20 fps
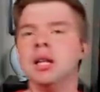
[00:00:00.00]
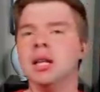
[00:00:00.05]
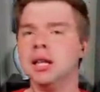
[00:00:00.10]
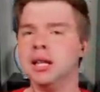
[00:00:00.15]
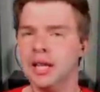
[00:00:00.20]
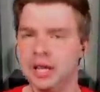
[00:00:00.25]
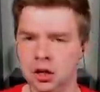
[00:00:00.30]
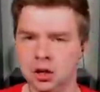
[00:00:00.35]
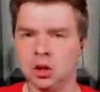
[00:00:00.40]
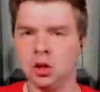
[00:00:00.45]
a
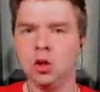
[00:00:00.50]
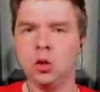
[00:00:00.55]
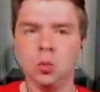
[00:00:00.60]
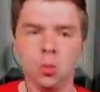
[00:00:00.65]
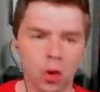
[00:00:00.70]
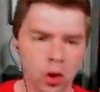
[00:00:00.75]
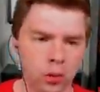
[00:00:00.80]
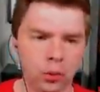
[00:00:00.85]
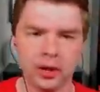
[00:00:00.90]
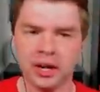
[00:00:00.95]
little
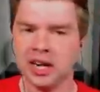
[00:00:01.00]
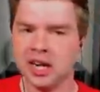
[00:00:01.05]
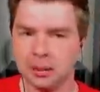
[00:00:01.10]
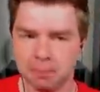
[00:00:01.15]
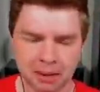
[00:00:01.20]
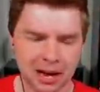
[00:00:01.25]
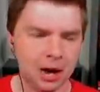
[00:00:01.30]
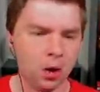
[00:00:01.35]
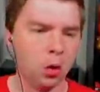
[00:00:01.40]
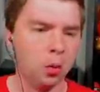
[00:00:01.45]
worried
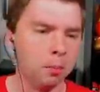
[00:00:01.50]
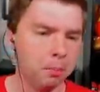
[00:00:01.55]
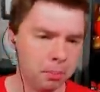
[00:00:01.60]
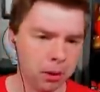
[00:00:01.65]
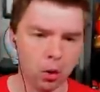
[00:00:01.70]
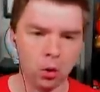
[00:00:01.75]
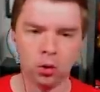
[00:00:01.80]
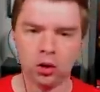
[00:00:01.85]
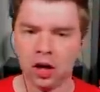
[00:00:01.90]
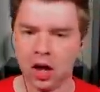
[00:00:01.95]
about
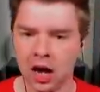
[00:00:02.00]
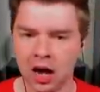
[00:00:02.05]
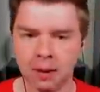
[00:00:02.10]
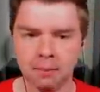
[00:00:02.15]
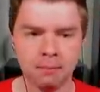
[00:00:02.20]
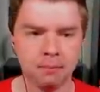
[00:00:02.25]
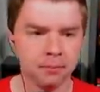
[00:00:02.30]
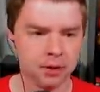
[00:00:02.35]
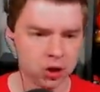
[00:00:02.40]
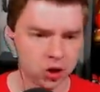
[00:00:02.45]
bulk up
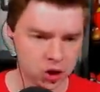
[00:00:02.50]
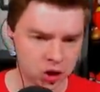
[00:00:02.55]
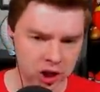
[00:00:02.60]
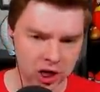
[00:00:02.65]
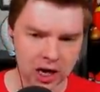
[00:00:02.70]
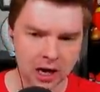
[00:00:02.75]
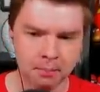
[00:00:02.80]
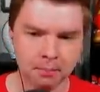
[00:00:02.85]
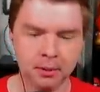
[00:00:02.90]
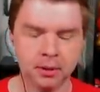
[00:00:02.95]

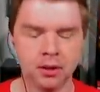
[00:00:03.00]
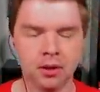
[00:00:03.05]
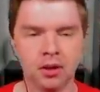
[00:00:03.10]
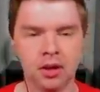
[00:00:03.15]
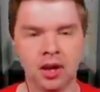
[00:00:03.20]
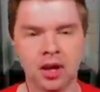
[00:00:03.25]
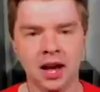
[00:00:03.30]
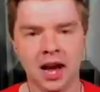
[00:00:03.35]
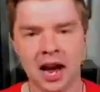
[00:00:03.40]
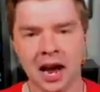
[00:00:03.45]
Machop.
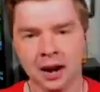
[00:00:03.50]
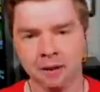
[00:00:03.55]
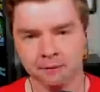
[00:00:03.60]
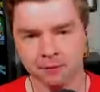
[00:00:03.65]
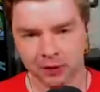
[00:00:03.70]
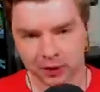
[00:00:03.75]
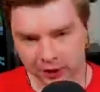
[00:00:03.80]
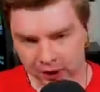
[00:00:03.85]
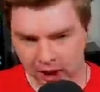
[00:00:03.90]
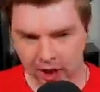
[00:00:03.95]
I
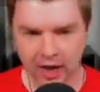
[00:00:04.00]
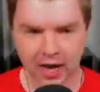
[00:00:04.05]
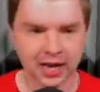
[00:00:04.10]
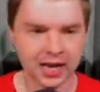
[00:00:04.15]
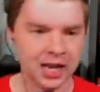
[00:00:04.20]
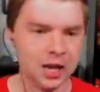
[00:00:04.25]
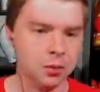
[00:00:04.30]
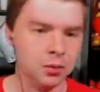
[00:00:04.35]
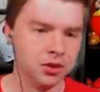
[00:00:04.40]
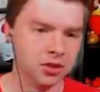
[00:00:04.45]
forgot
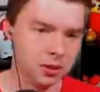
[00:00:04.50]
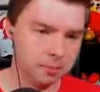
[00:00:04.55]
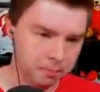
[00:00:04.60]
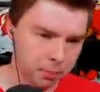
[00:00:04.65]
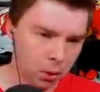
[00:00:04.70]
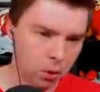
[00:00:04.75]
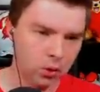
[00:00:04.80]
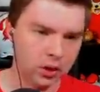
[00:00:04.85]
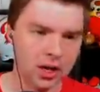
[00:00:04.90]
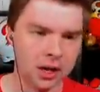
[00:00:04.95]
he was the
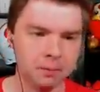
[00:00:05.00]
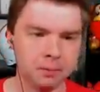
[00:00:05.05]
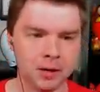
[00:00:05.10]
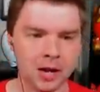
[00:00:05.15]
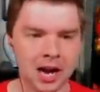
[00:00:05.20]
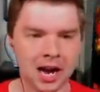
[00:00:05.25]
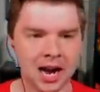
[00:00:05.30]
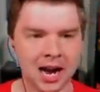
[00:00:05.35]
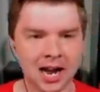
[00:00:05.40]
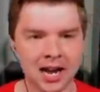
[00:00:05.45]
bulk up
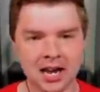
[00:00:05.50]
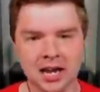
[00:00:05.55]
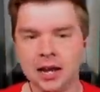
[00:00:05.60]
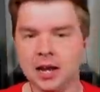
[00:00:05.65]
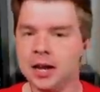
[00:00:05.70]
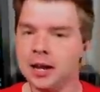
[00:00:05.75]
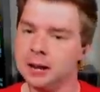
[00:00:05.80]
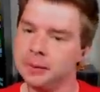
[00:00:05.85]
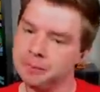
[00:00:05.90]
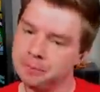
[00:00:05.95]
guy.
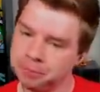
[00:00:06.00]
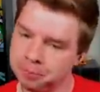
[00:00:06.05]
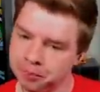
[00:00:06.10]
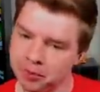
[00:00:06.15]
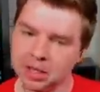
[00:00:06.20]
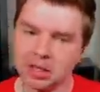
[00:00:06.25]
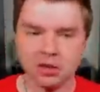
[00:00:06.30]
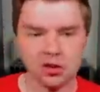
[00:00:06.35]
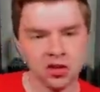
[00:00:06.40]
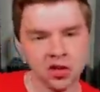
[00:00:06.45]

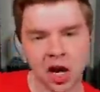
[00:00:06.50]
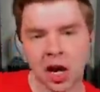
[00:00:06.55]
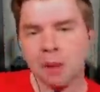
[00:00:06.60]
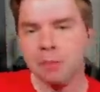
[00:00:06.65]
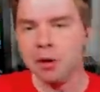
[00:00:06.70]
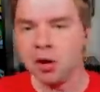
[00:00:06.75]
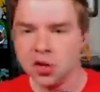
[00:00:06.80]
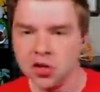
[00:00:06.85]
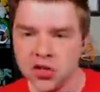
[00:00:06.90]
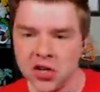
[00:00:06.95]

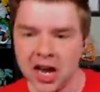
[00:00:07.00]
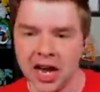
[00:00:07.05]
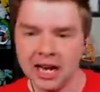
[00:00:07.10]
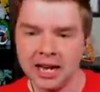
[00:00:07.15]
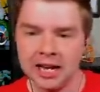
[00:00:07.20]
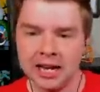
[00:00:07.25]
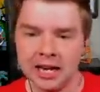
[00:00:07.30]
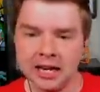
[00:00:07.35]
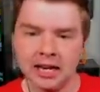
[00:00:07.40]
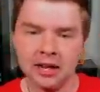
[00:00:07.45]
Some are
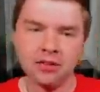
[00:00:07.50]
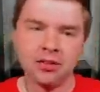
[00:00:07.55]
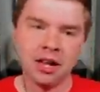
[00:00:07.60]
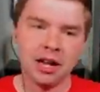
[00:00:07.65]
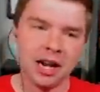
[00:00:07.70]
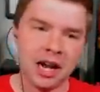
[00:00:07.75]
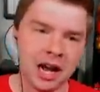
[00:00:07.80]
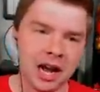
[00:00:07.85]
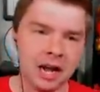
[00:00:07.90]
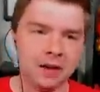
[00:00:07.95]
saying
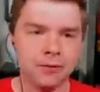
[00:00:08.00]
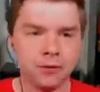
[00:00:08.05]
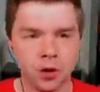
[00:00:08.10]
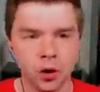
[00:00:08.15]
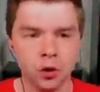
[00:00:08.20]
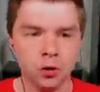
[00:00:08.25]
that I've